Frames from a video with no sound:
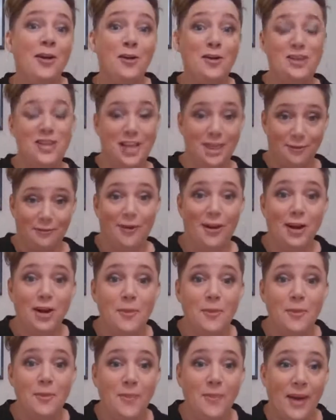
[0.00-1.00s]
could you hit the follow
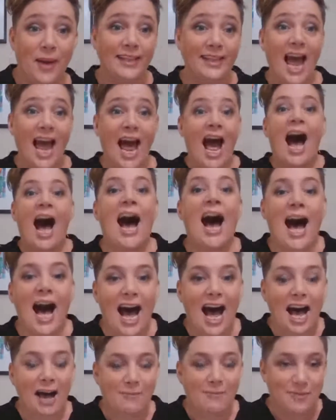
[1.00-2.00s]
button
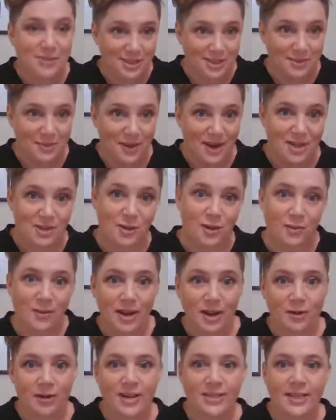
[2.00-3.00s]
just to make sure that we
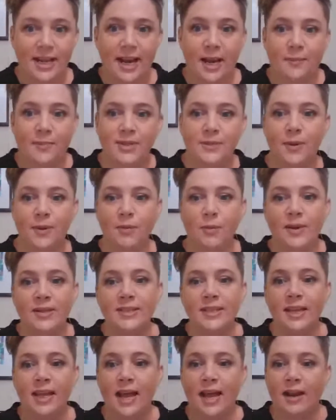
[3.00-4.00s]
increase our numbers? But once
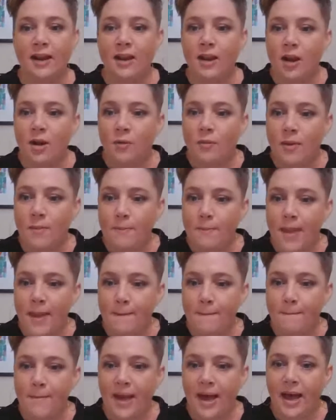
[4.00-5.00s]
again,
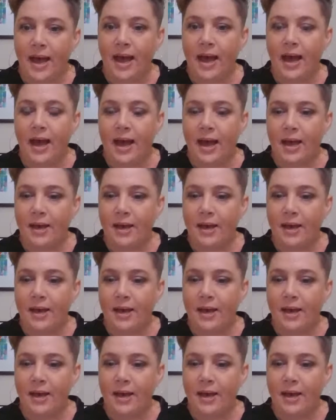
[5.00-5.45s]
remember,